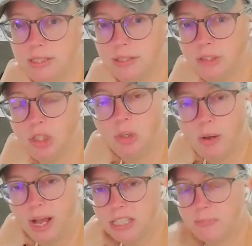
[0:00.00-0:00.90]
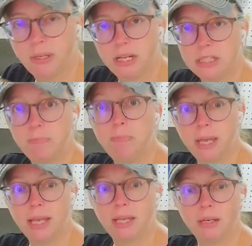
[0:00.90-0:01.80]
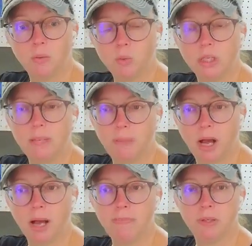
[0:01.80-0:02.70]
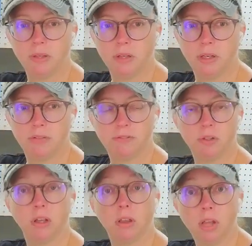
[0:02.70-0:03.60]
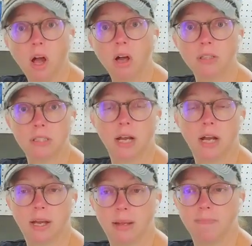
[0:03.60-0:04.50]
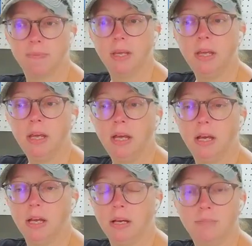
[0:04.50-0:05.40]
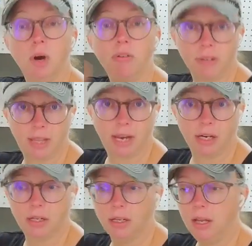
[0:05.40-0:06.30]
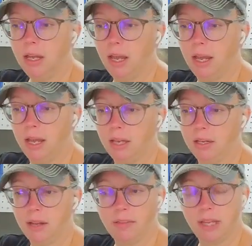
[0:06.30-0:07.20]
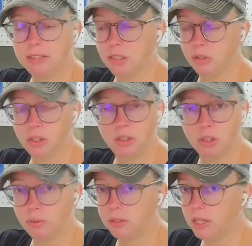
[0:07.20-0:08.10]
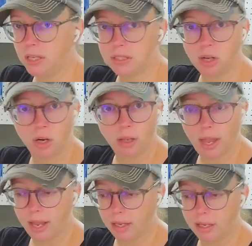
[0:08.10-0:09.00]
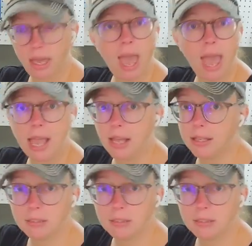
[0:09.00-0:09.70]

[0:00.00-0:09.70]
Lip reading: in the US, but it's been really popular for a long time over there. And things that you can do with this are like cake